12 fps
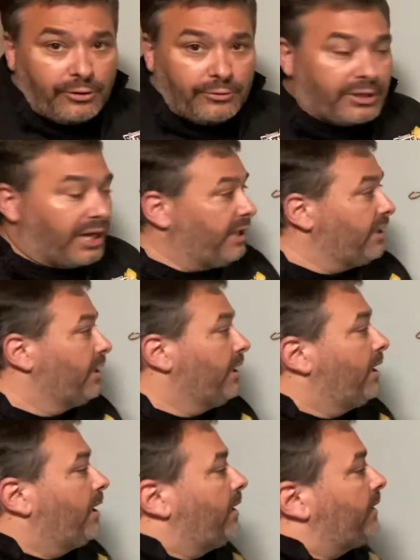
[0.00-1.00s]
okay?
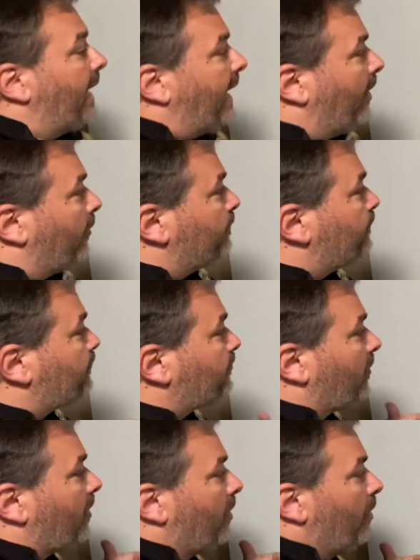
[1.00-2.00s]
Now,
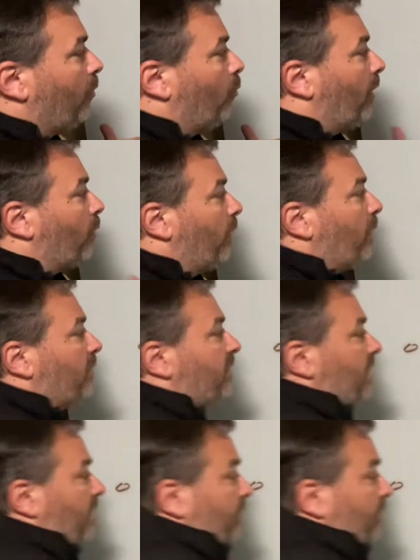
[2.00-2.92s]
what we would